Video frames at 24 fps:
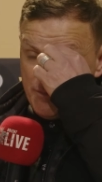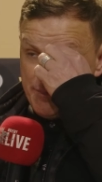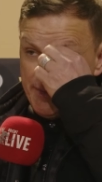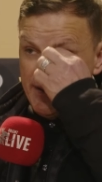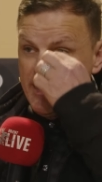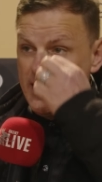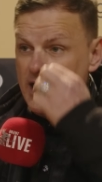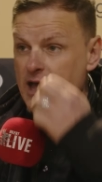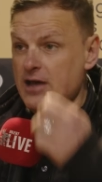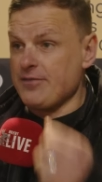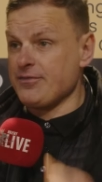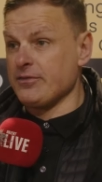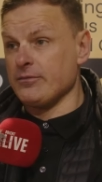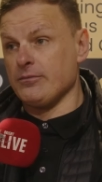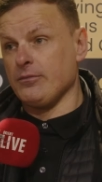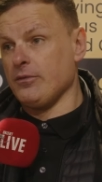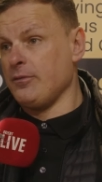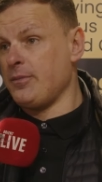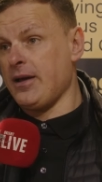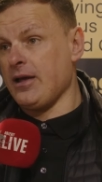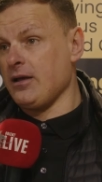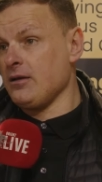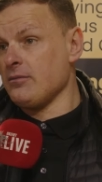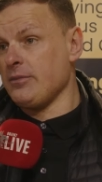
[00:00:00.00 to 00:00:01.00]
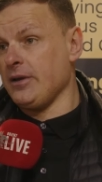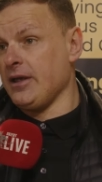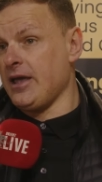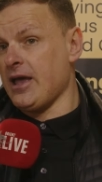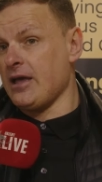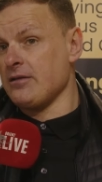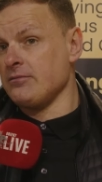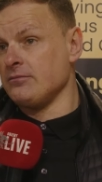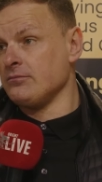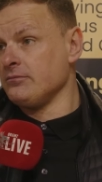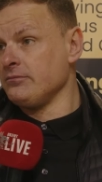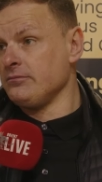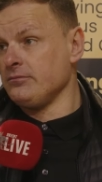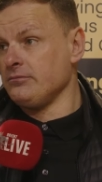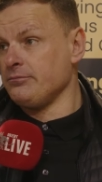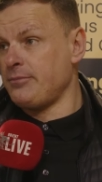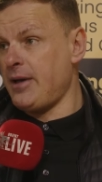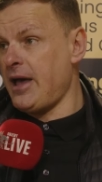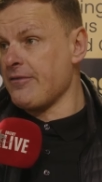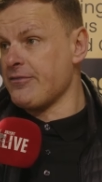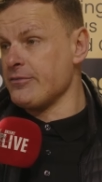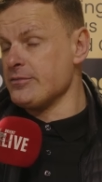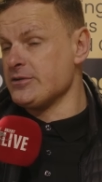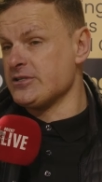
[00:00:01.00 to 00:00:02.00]
we've been we've been getting
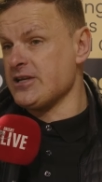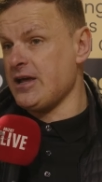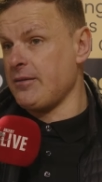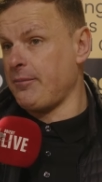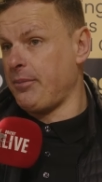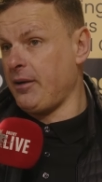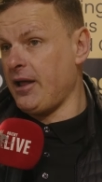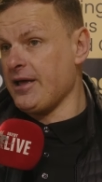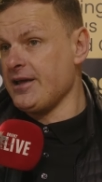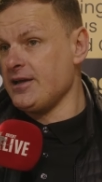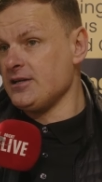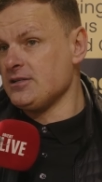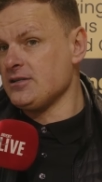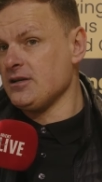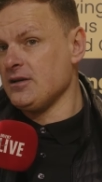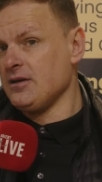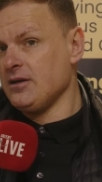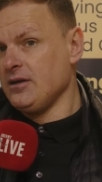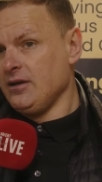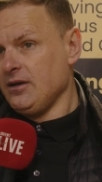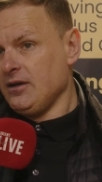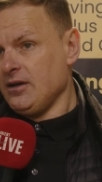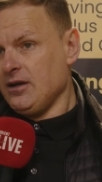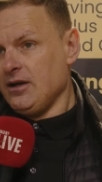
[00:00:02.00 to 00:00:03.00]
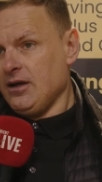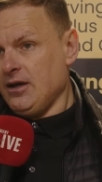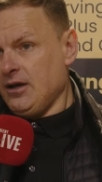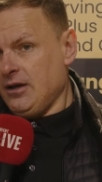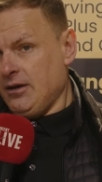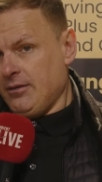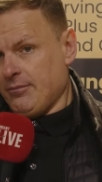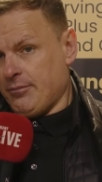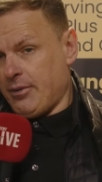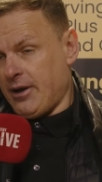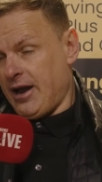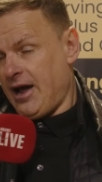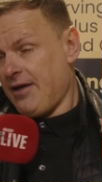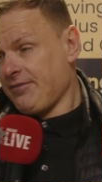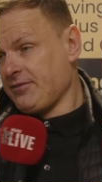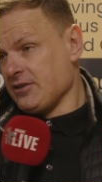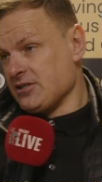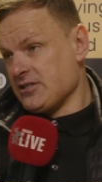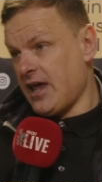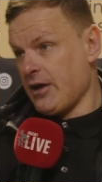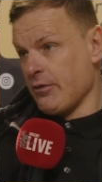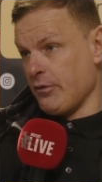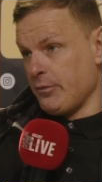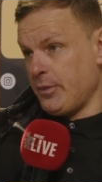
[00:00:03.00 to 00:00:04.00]
better from set plays, but I have to
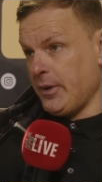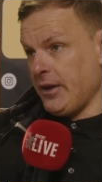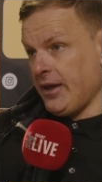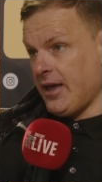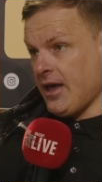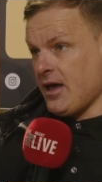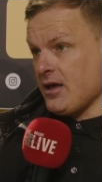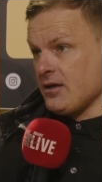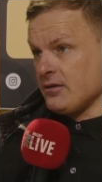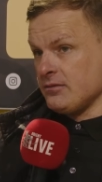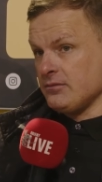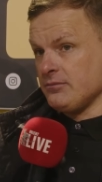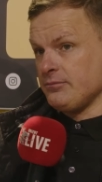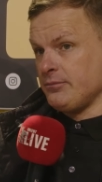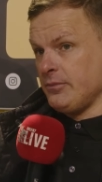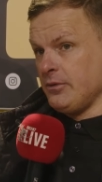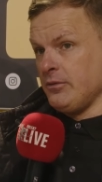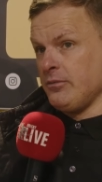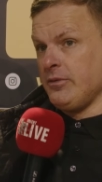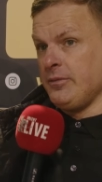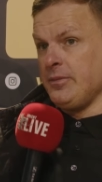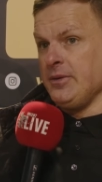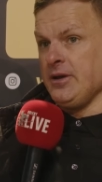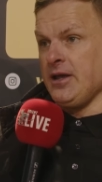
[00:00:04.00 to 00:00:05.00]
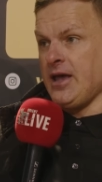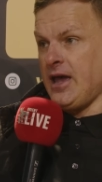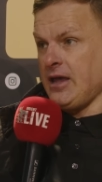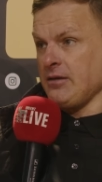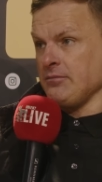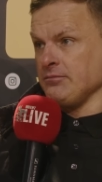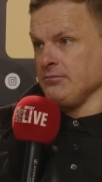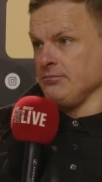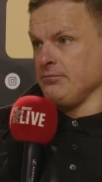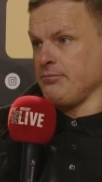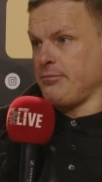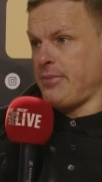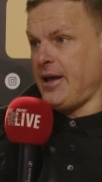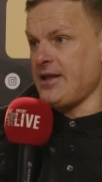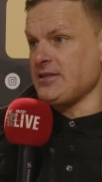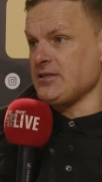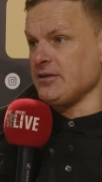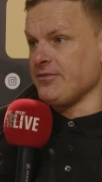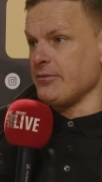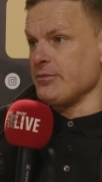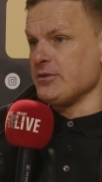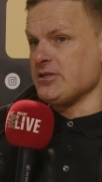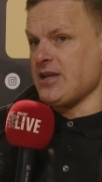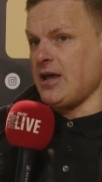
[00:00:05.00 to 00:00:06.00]
say we've been get, we've been getting
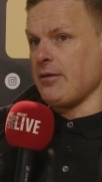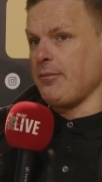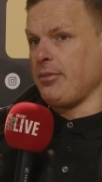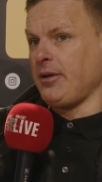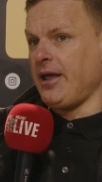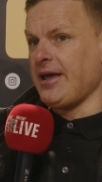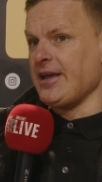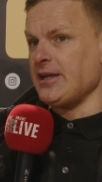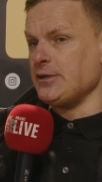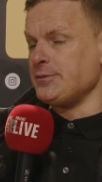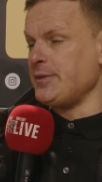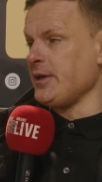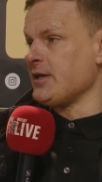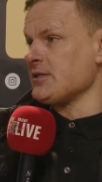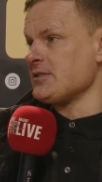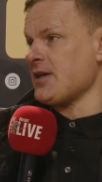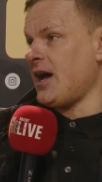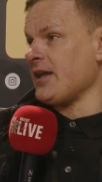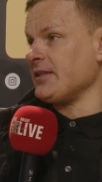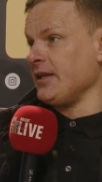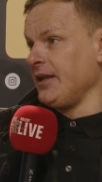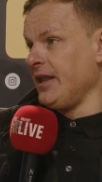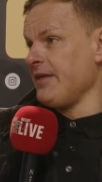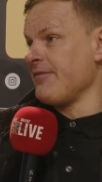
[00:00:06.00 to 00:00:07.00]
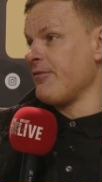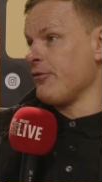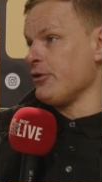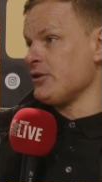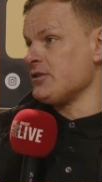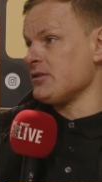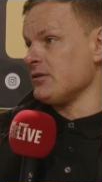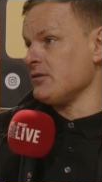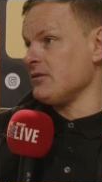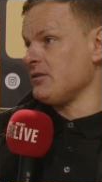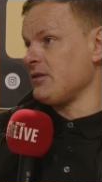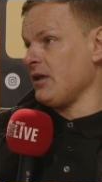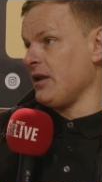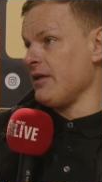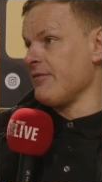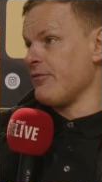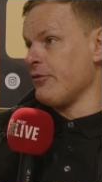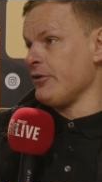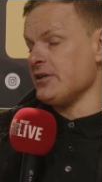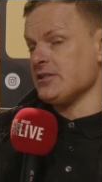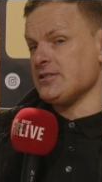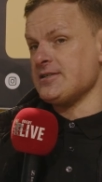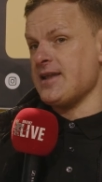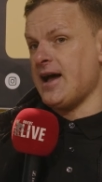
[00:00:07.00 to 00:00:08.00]
better from set plays because our delivery to,
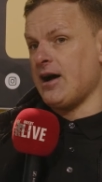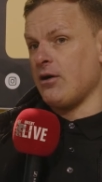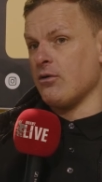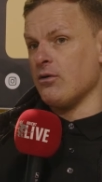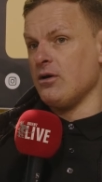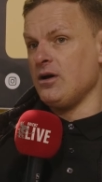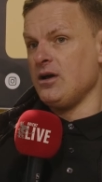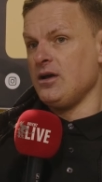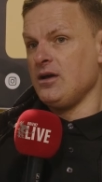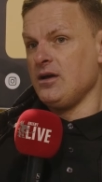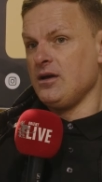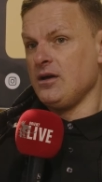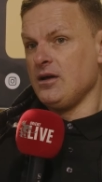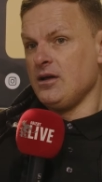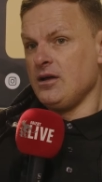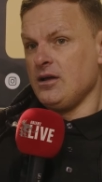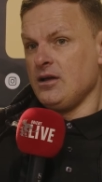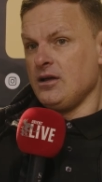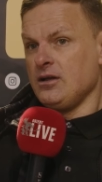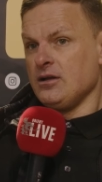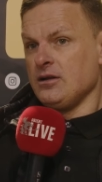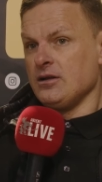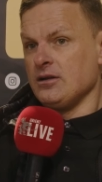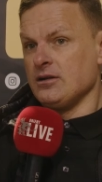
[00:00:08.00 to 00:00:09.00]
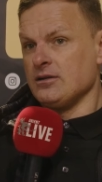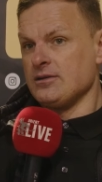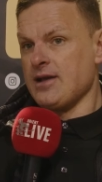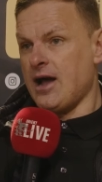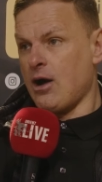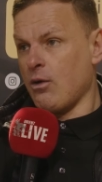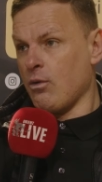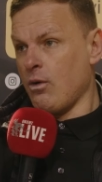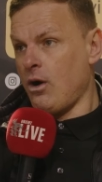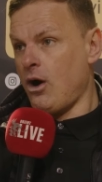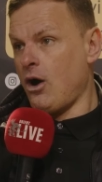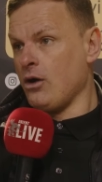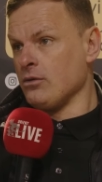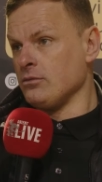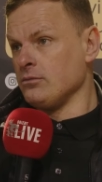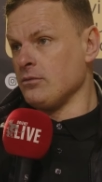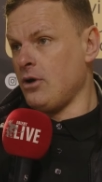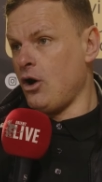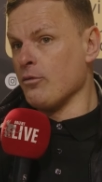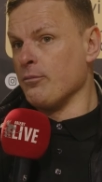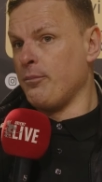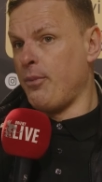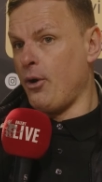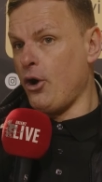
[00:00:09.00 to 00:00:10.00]
delivery is now now on,
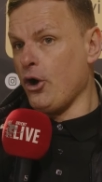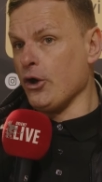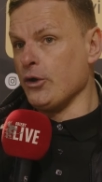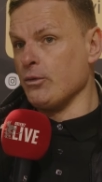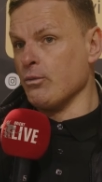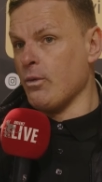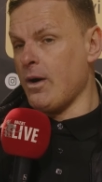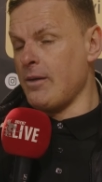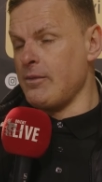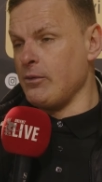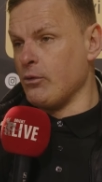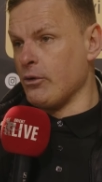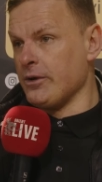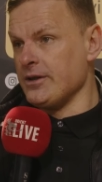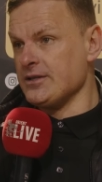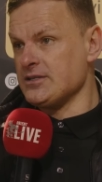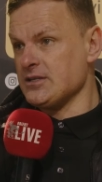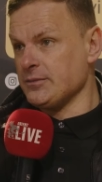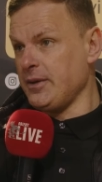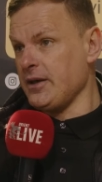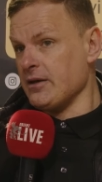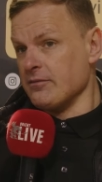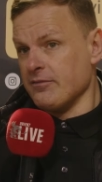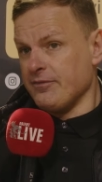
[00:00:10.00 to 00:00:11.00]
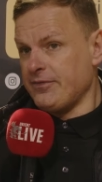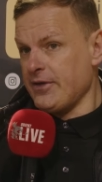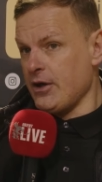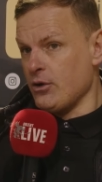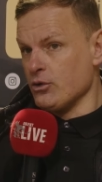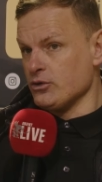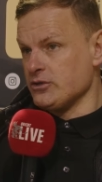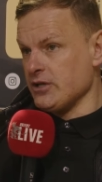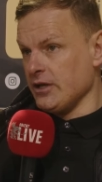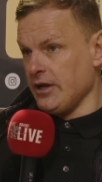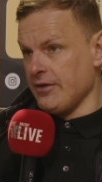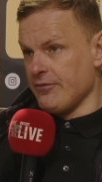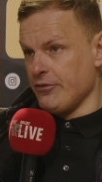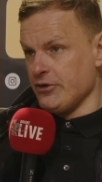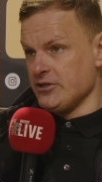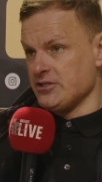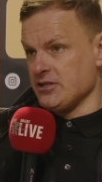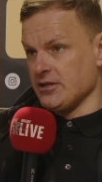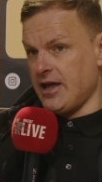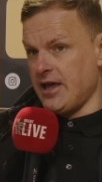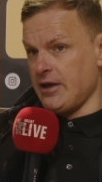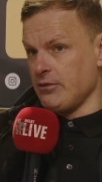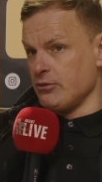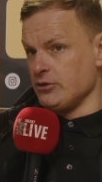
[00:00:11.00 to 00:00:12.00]
on point where we want it to be. And Theo's delivery
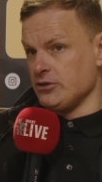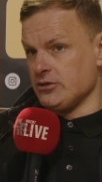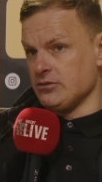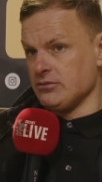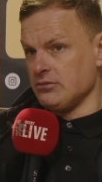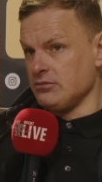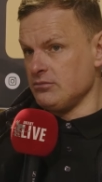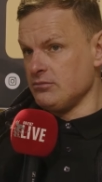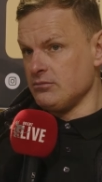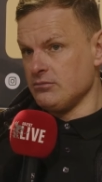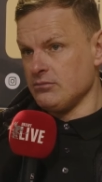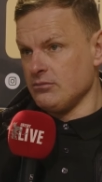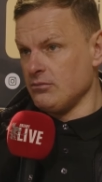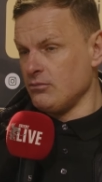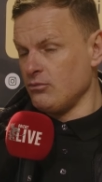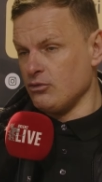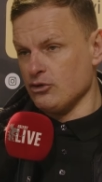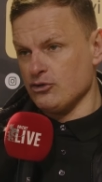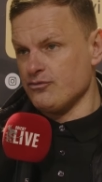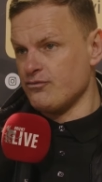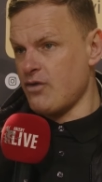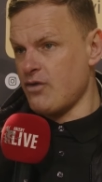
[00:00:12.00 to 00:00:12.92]
today was was